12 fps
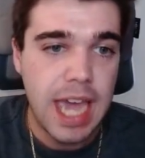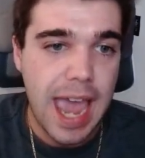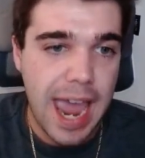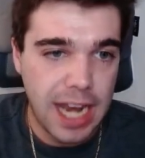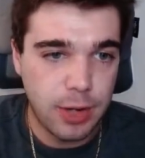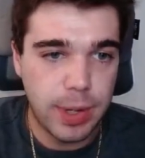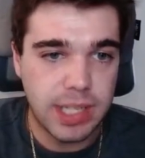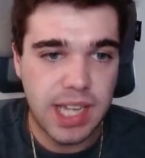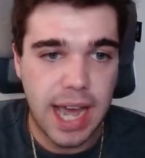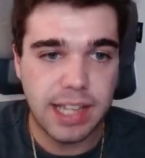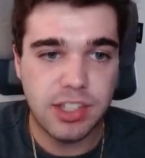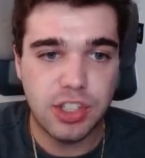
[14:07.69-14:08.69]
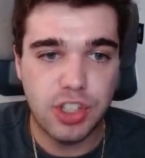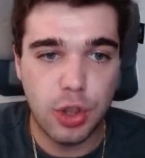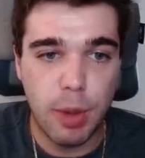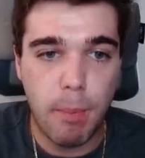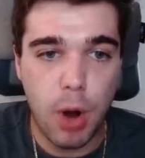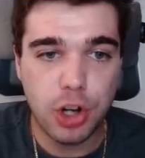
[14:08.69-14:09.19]
Anyways, guys, so the
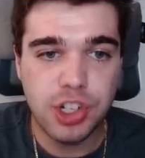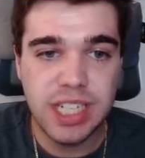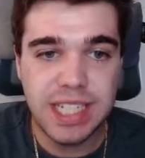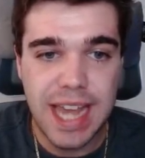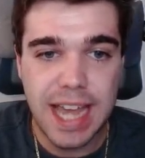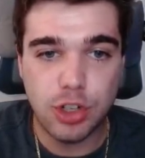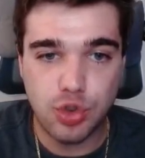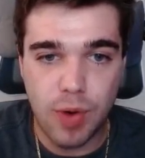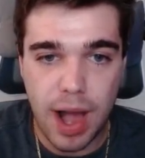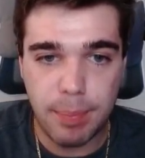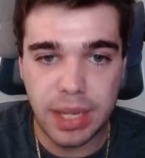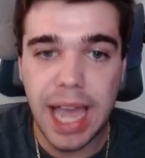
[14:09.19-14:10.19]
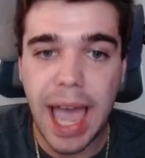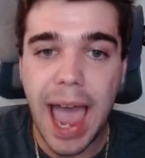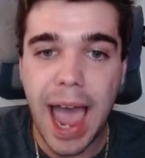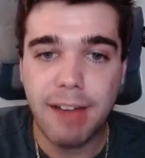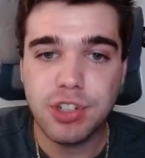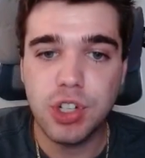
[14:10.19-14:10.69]
margin debt dropping
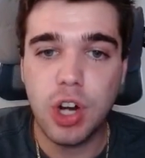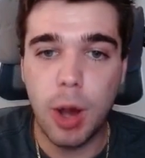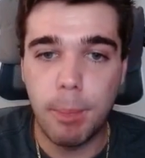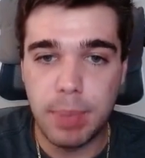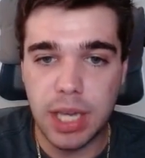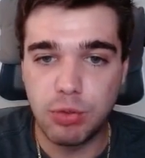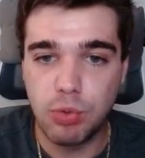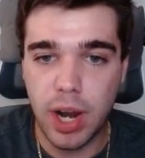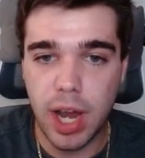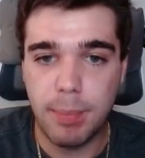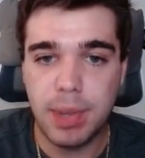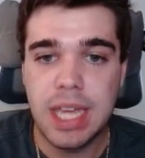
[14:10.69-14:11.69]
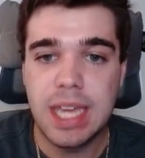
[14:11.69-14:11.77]
after a big run-up.